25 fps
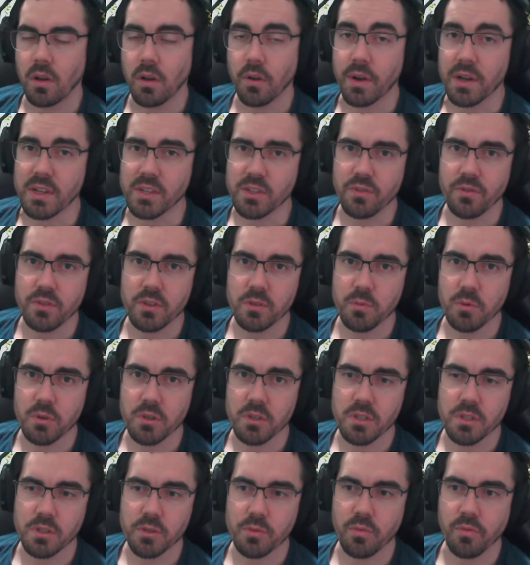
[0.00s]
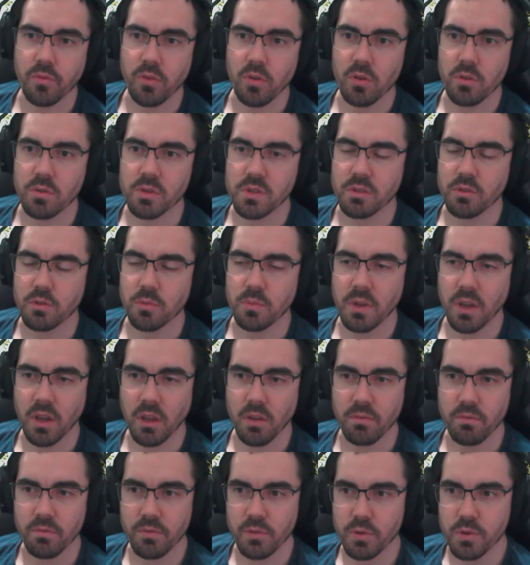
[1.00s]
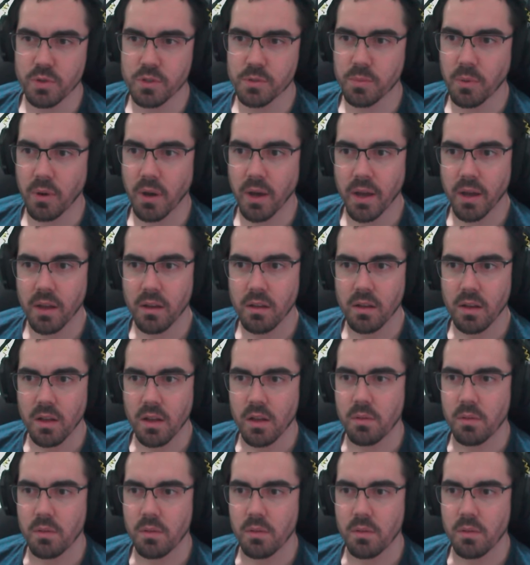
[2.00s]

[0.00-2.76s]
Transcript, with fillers: Alright, so this person's review I was a little bit confused by,